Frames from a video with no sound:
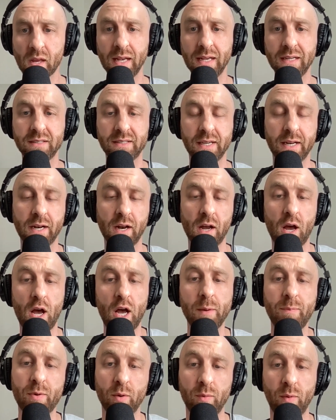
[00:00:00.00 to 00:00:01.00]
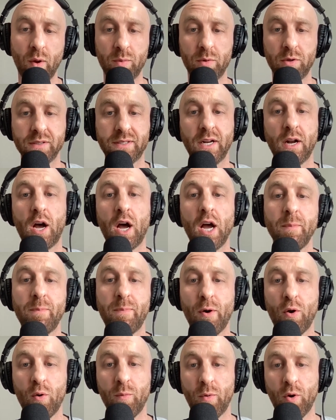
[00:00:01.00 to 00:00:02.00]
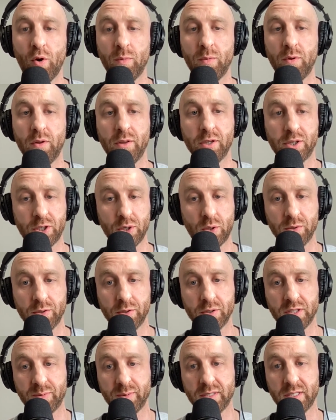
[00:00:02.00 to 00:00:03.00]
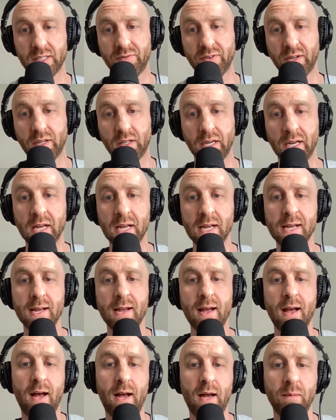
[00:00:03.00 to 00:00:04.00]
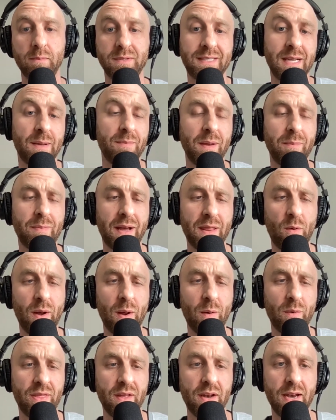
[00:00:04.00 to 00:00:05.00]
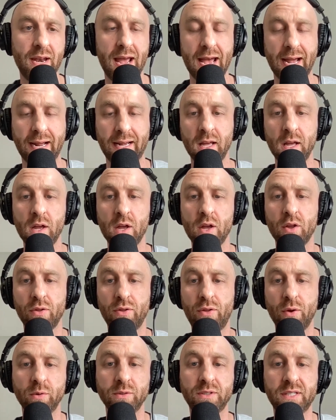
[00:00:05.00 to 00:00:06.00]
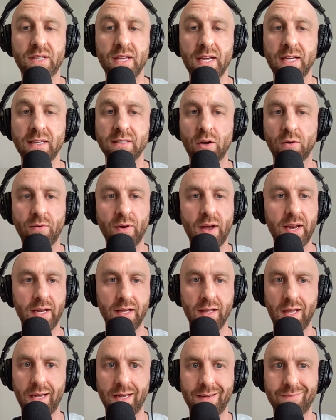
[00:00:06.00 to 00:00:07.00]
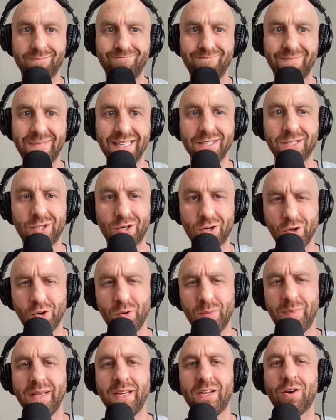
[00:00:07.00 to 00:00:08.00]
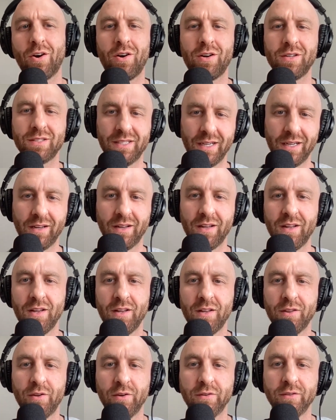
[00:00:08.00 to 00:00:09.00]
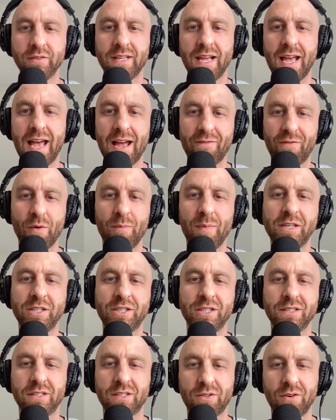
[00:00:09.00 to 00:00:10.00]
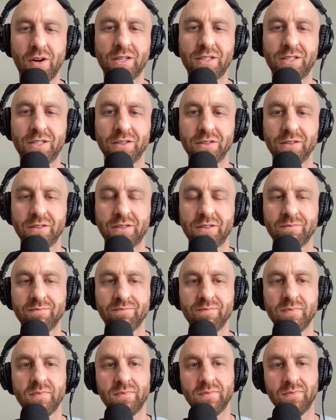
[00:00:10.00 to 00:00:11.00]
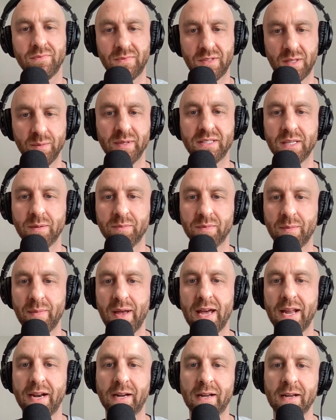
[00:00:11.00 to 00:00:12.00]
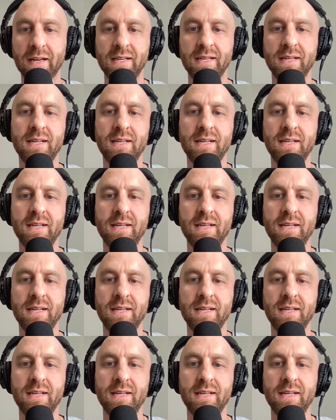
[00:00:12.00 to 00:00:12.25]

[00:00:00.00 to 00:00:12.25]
is it hypermobile? Is it hypomobile, the shoulder specifically? Same thing, by the way, with the neck. Those things already, these could be causing those aforementioned structures to be symptomatic.